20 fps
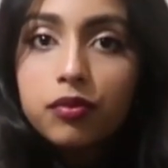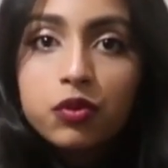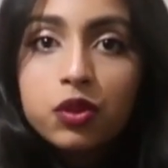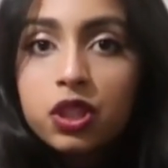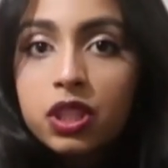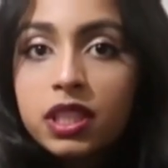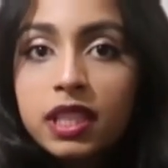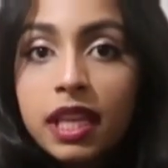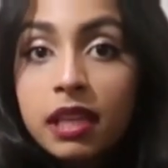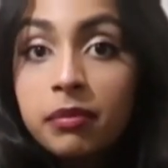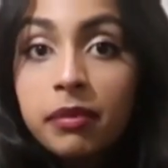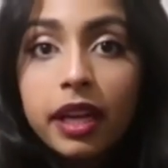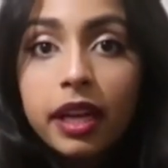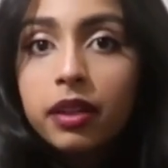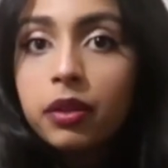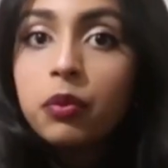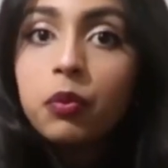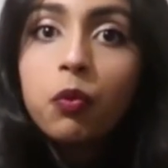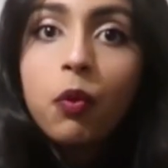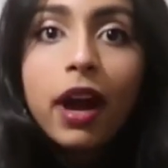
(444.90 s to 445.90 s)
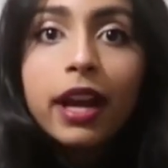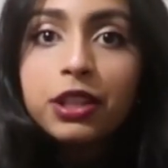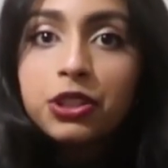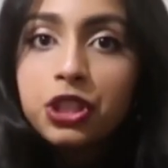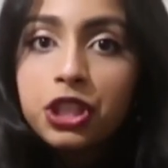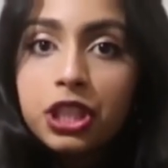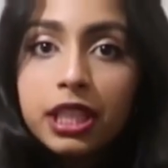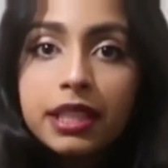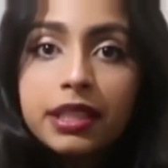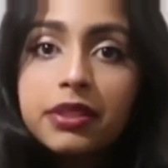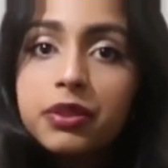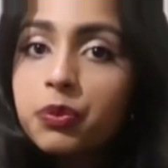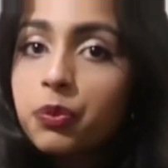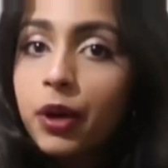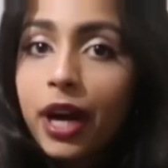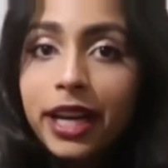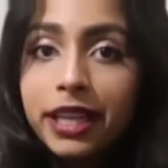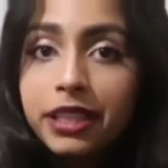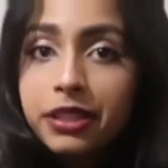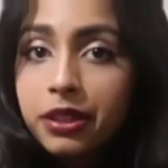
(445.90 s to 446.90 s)
just take my white jeans,
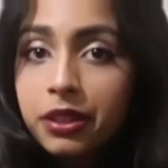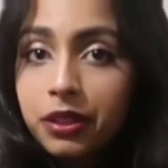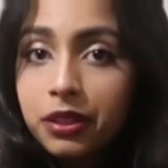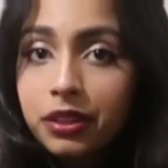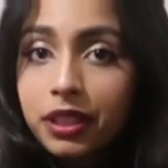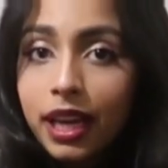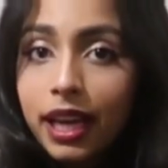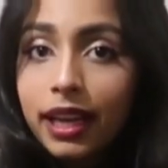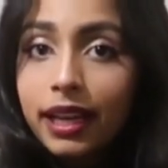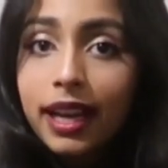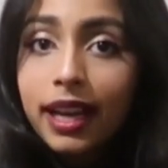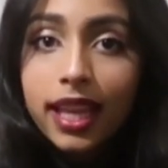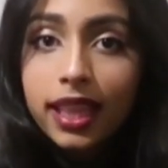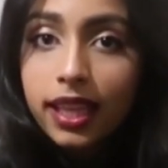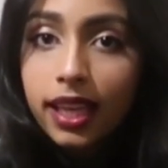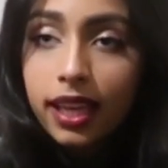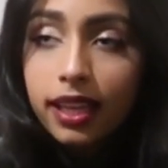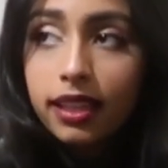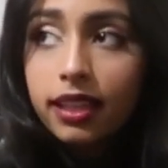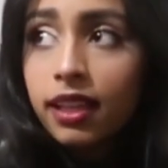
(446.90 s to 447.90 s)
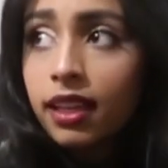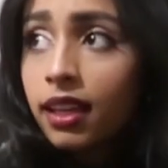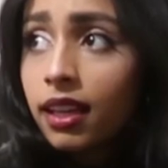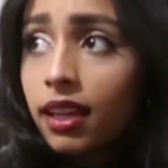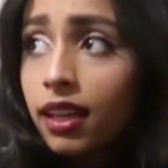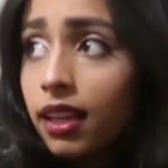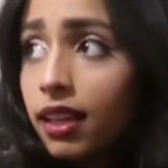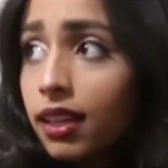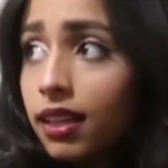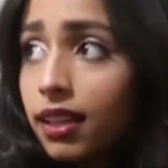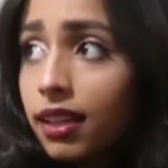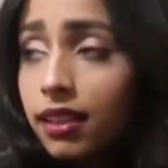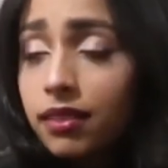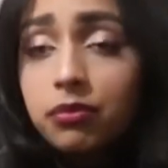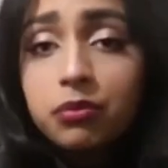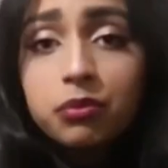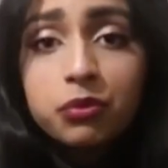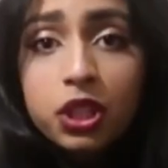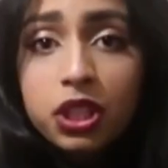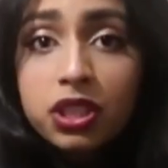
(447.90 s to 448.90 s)
white turtleneck, and then
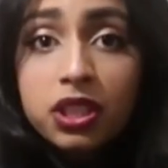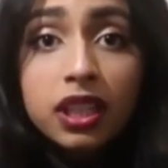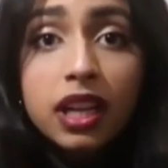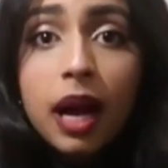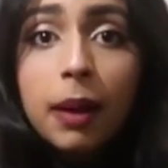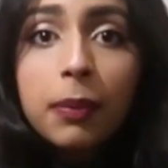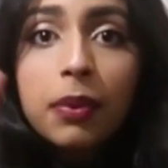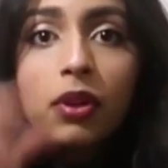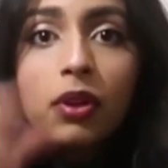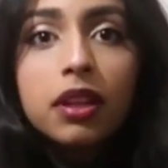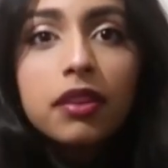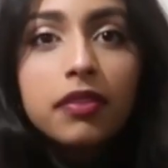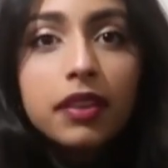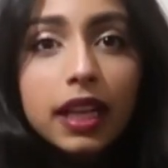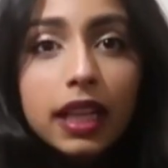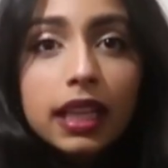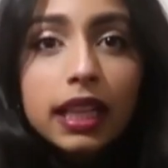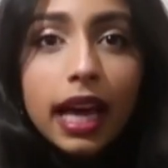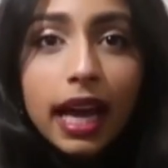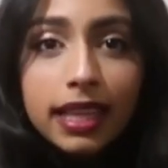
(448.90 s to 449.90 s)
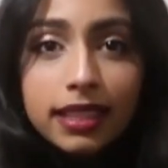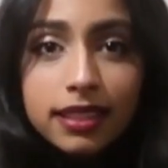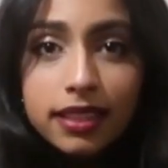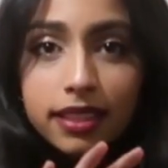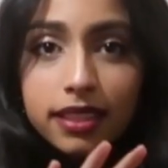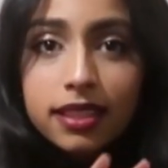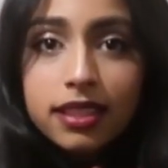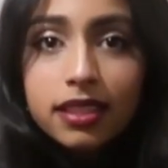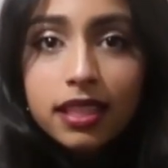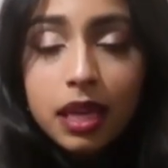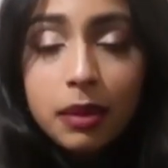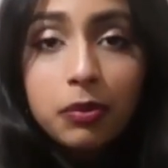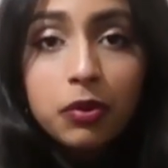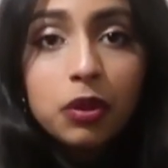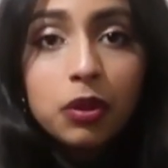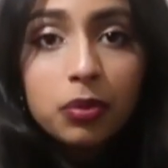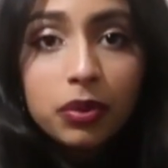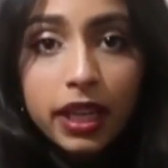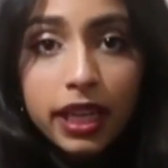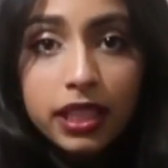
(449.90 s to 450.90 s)
just a couple of classic
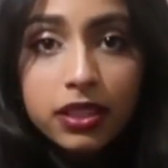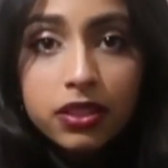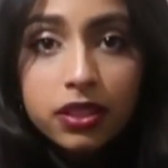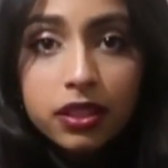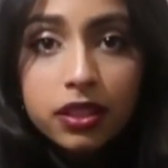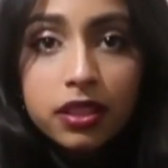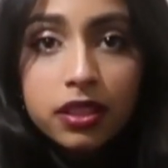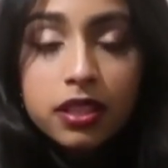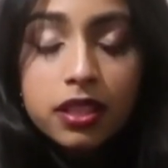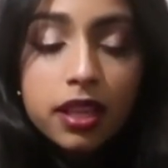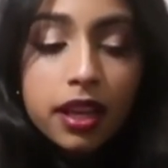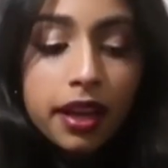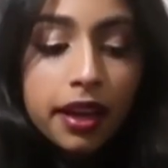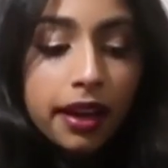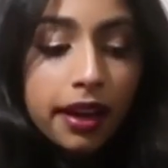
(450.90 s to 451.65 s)
staple blazers.